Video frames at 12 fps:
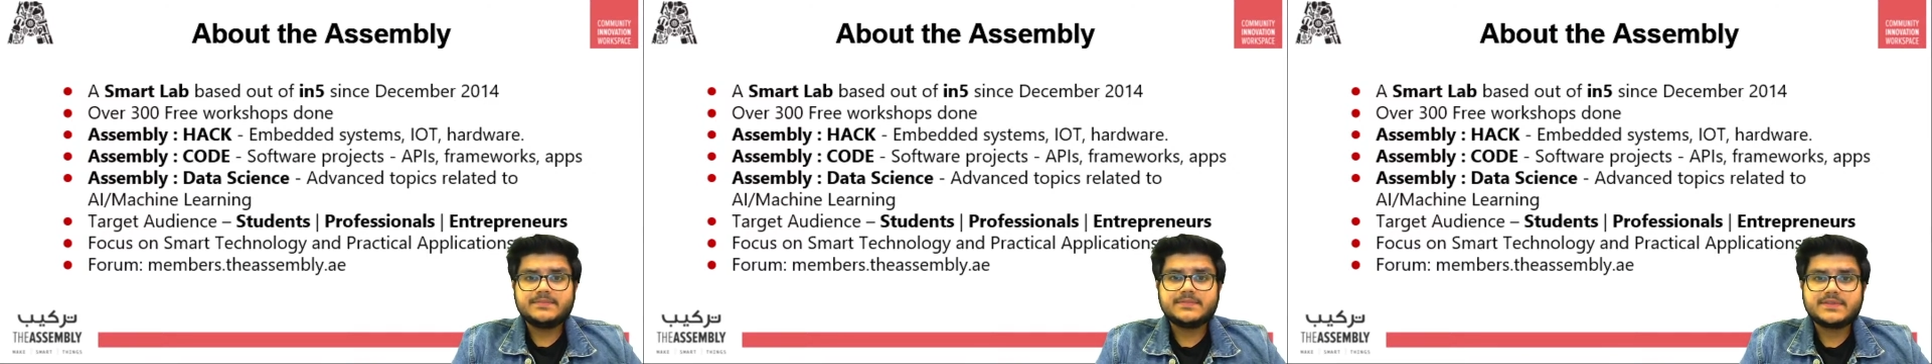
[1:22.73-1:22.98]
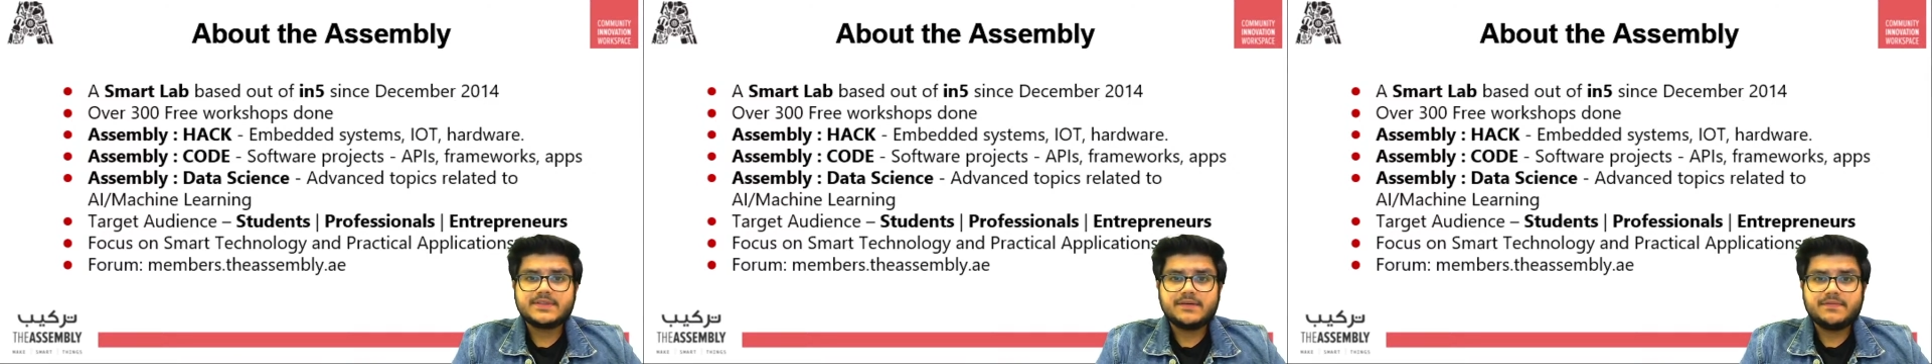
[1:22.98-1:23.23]

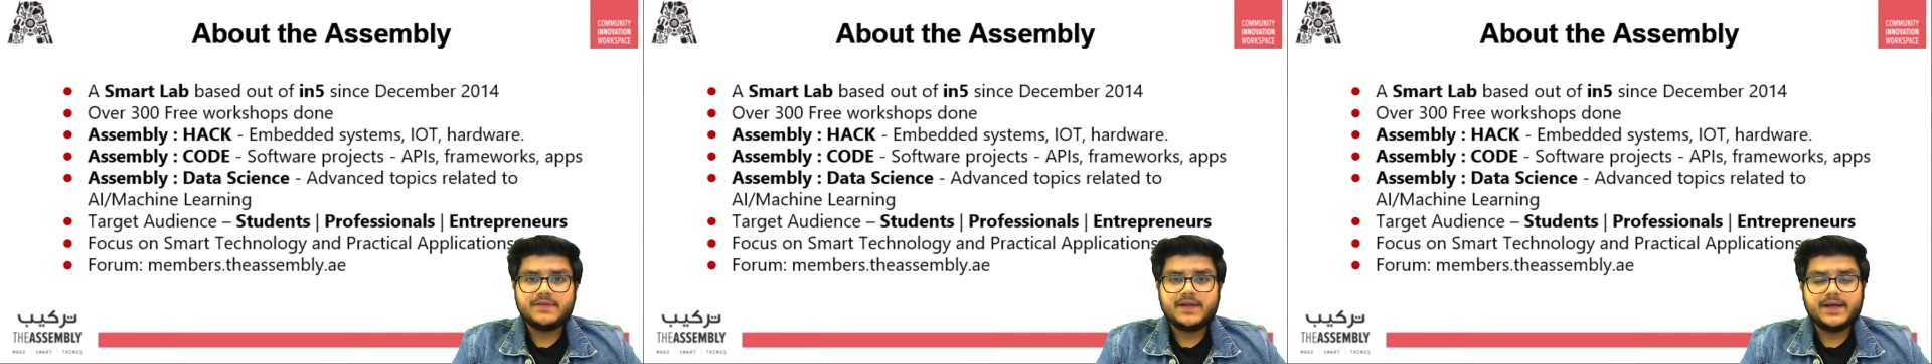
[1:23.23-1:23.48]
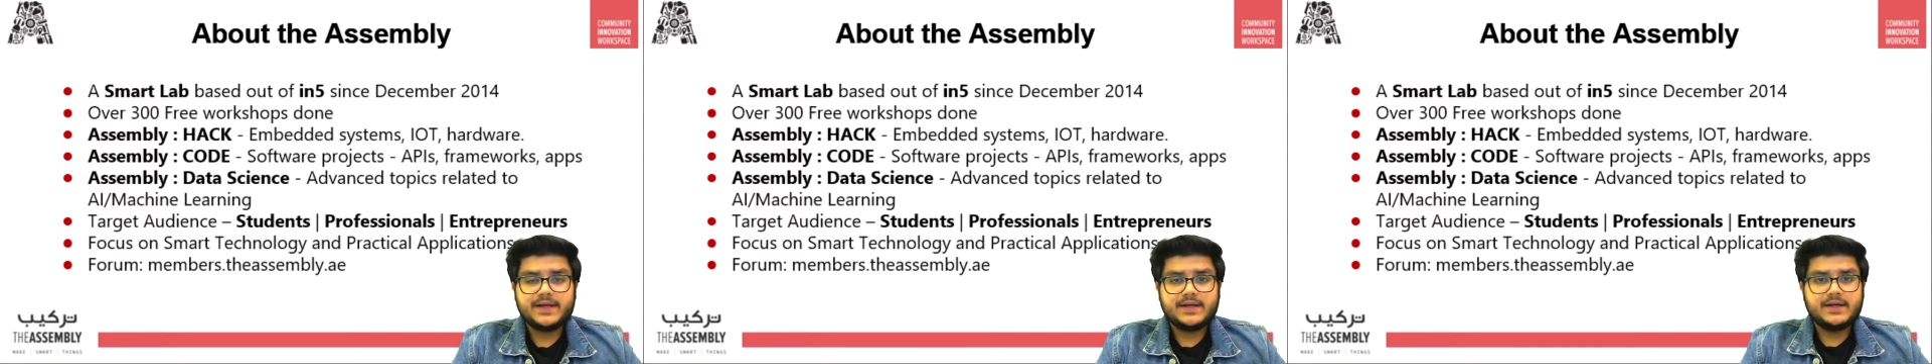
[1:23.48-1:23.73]
stuff
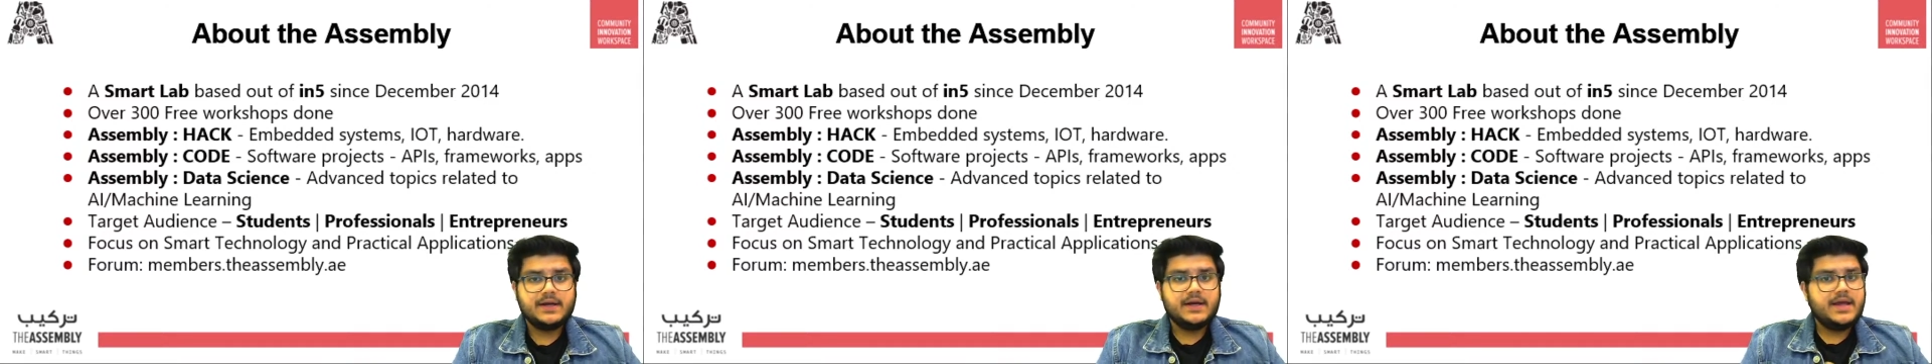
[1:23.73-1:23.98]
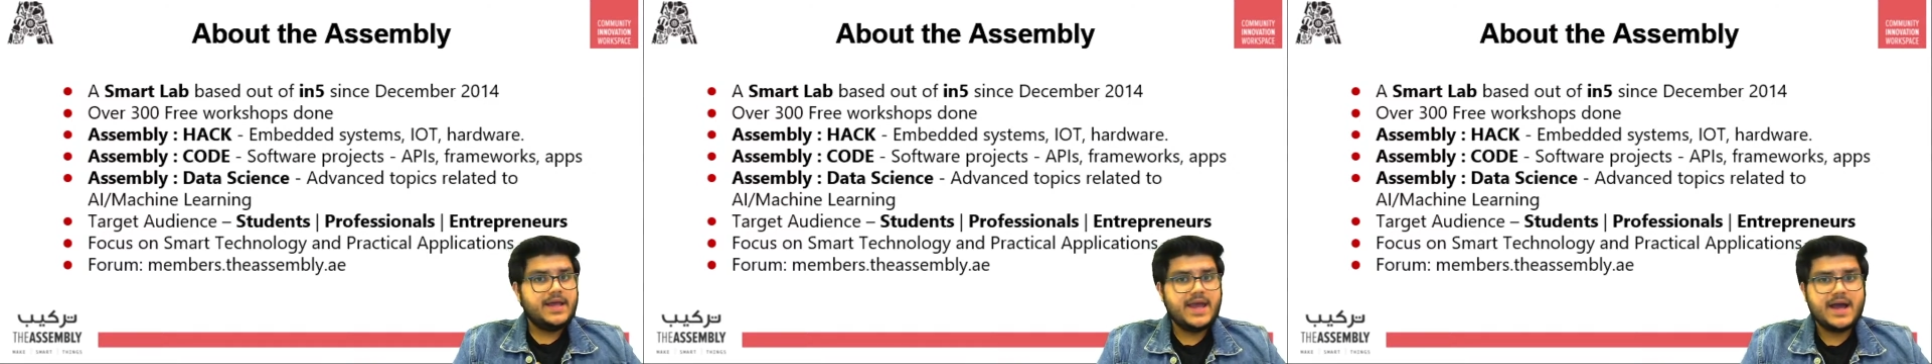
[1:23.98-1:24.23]
like
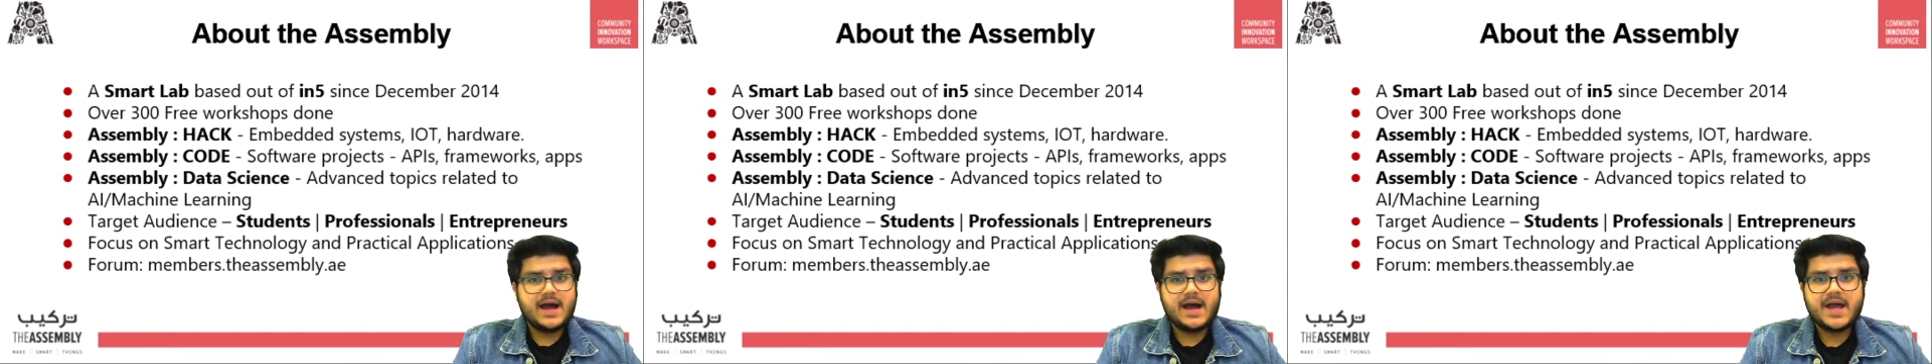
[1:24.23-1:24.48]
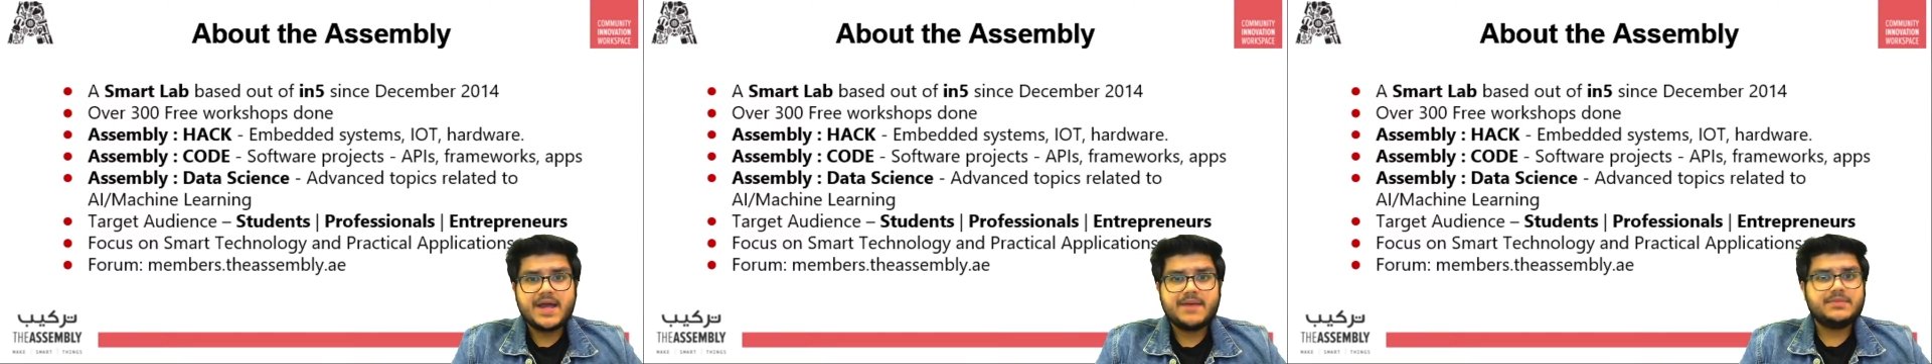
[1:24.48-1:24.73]

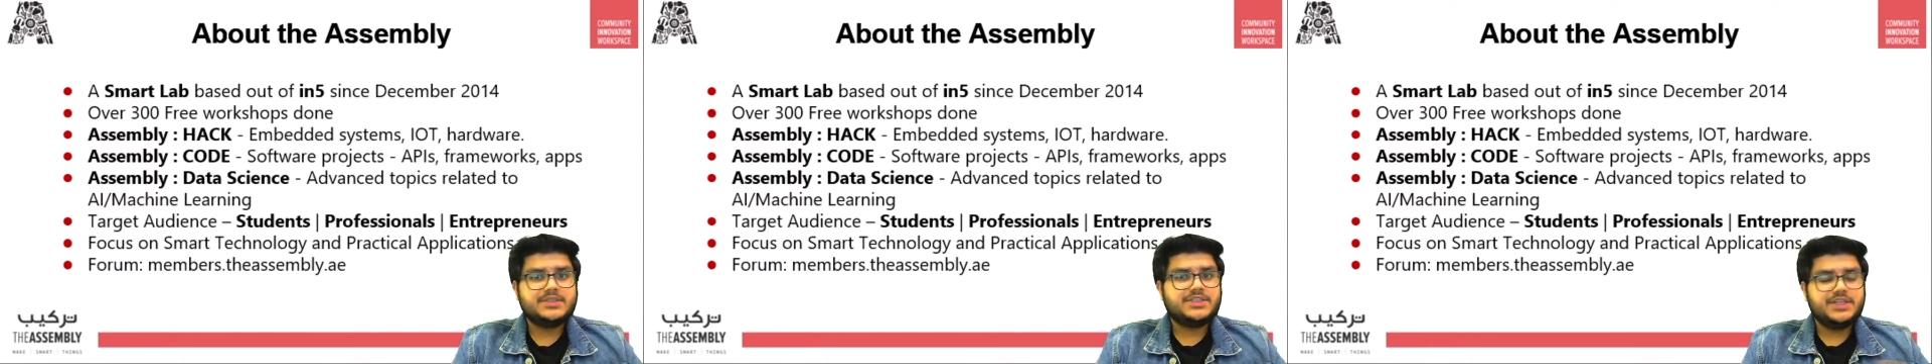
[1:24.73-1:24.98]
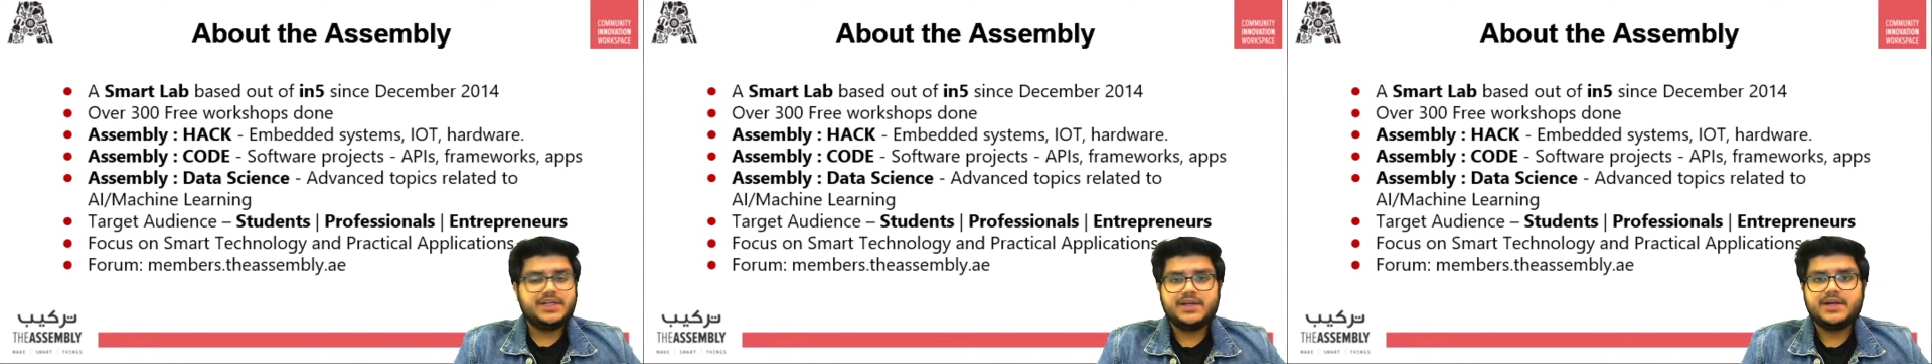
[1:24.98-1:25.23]
AI,
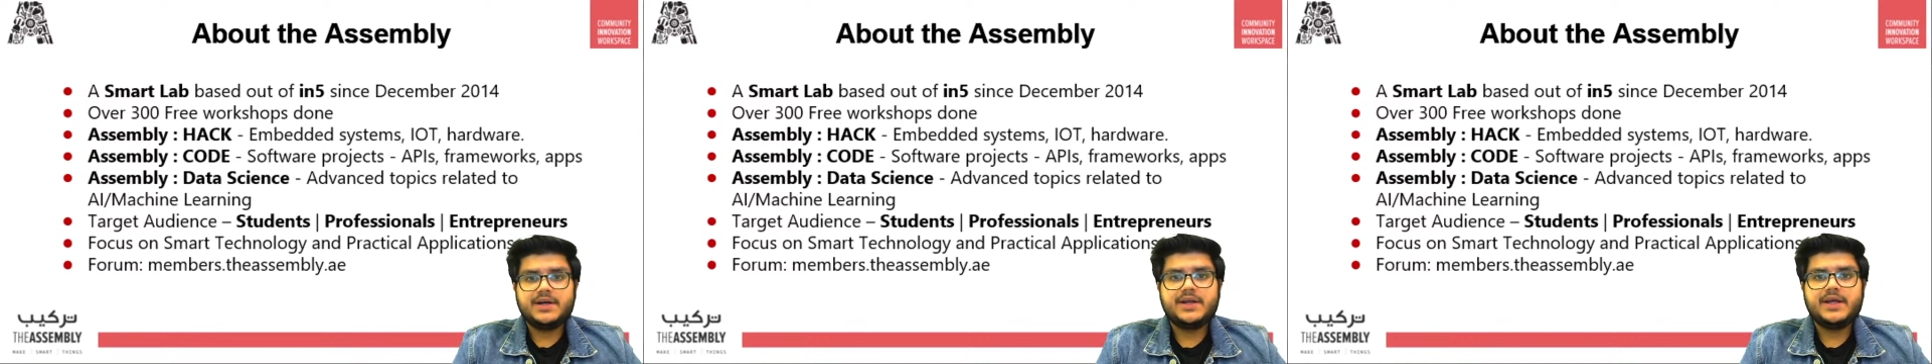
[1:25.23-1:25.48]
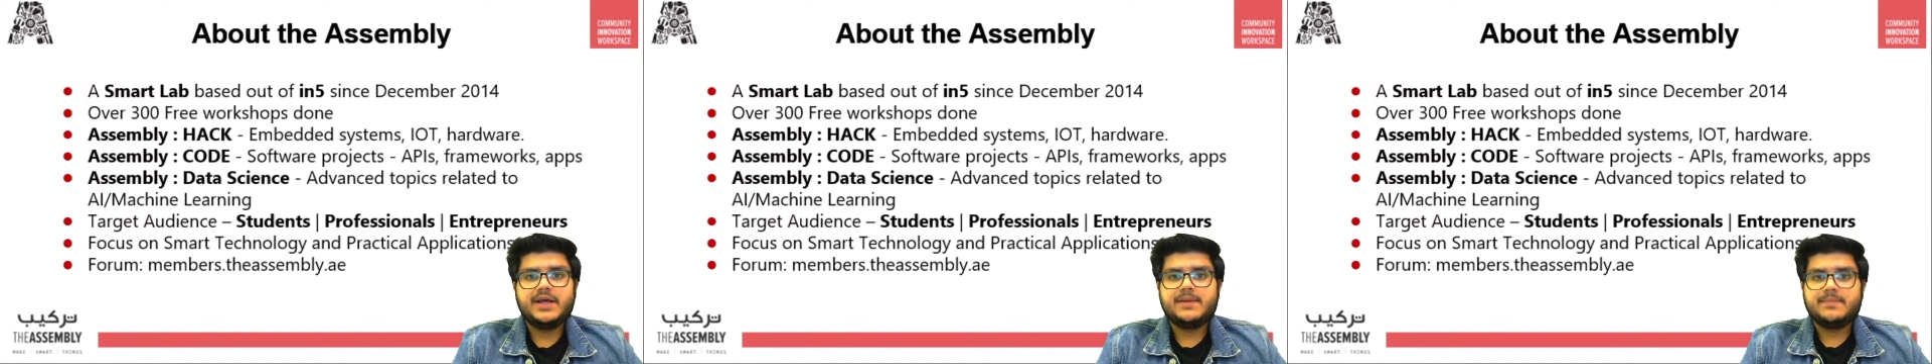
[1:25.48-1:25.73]
machine
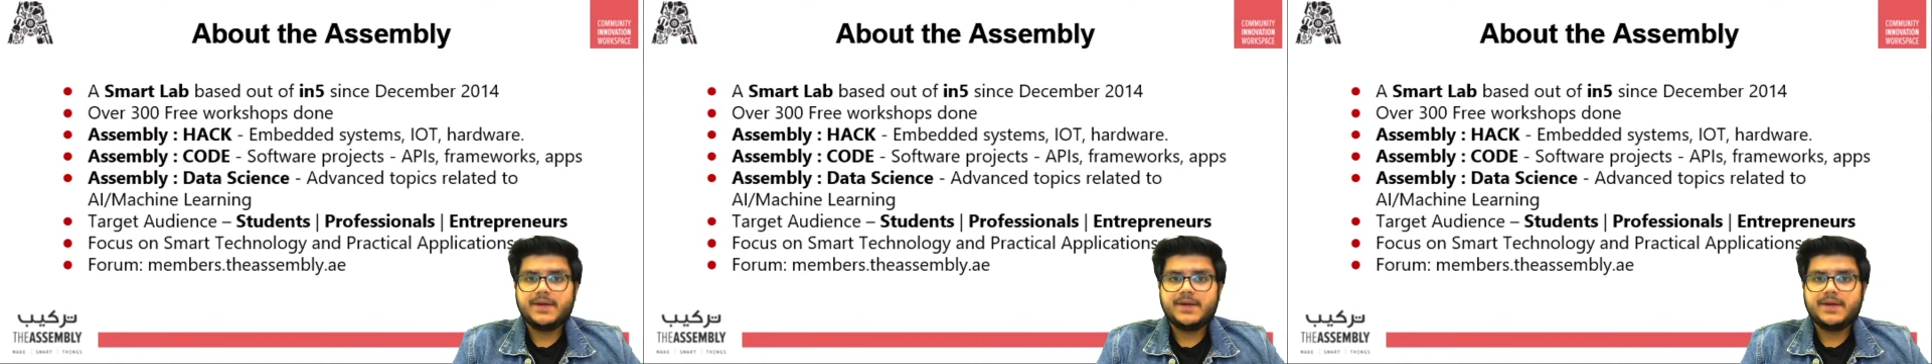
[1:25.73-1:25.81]
learning,